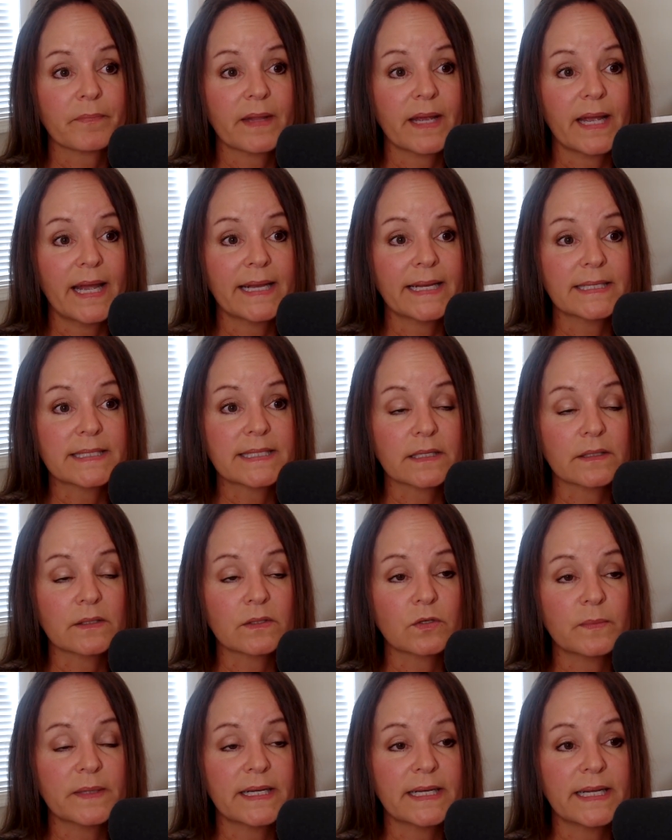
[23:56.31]
And it's a
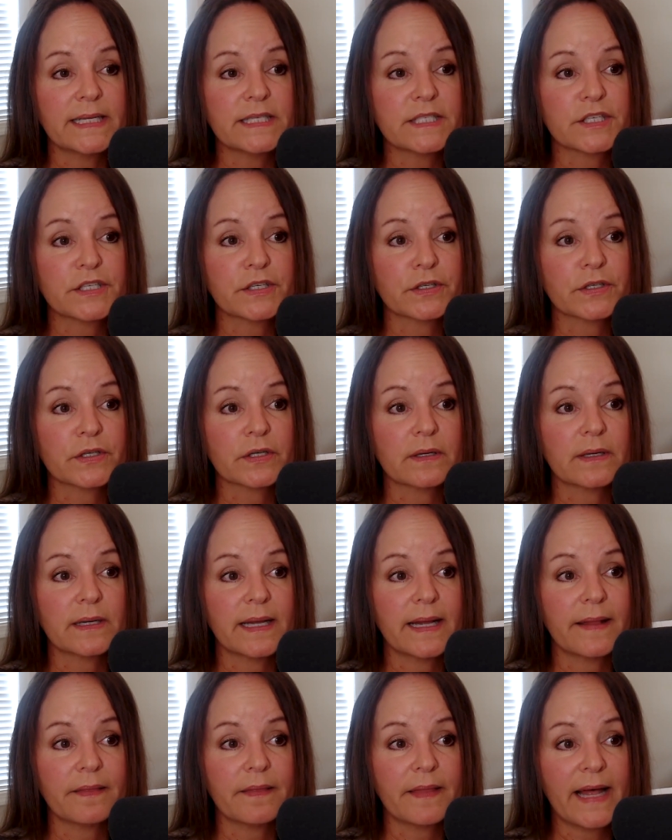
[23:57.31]
little bit easier
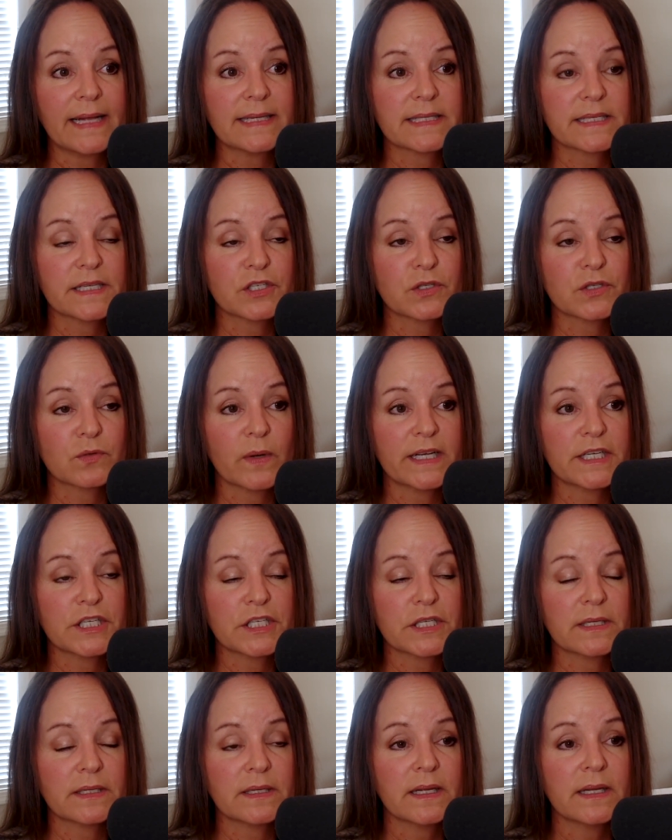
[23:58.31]
in that
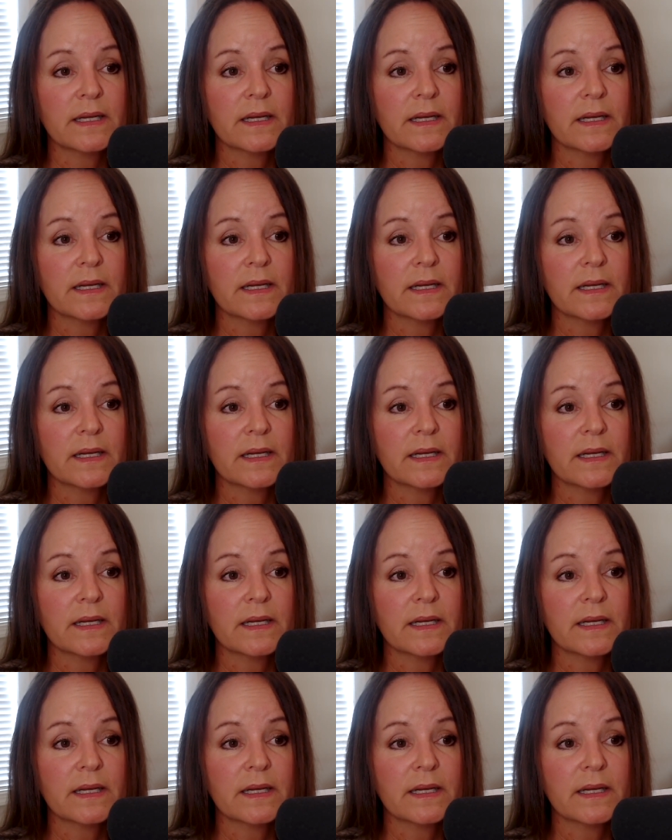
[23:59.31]
situation.